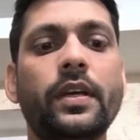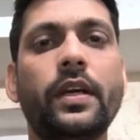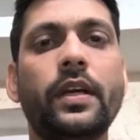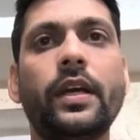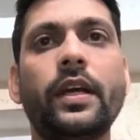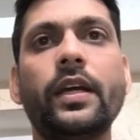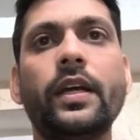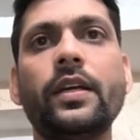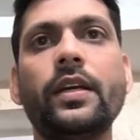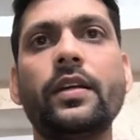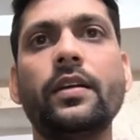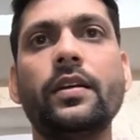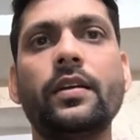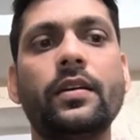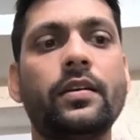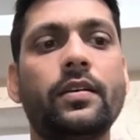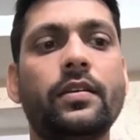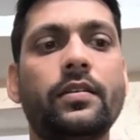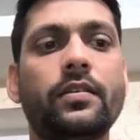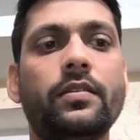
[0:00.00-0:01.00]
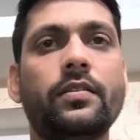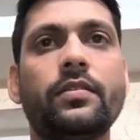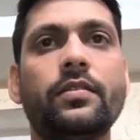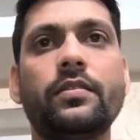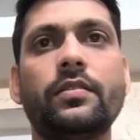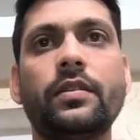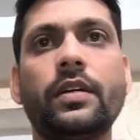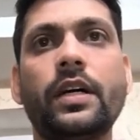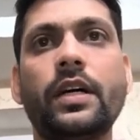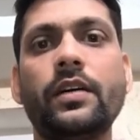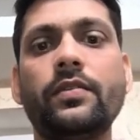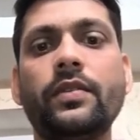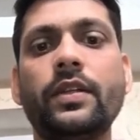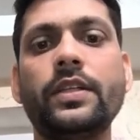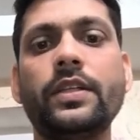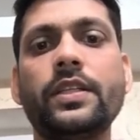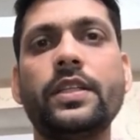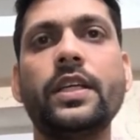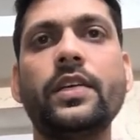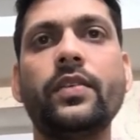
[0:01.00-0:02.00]
and I will
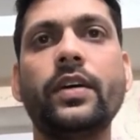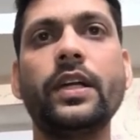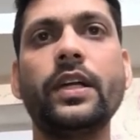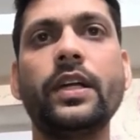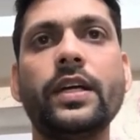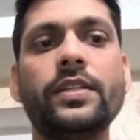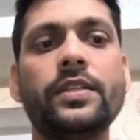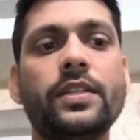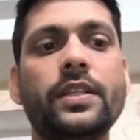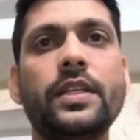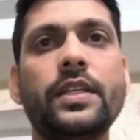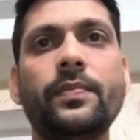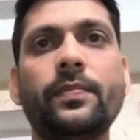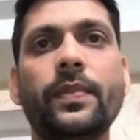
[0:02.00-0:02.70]
just give alias T.